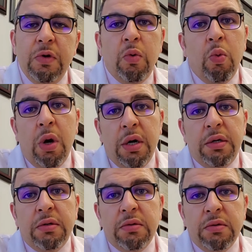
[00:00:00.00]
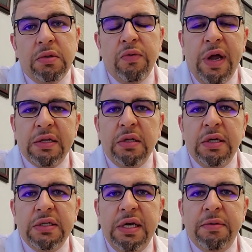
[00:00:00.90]
1, the rectal
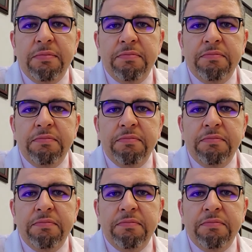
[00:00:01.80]
exam,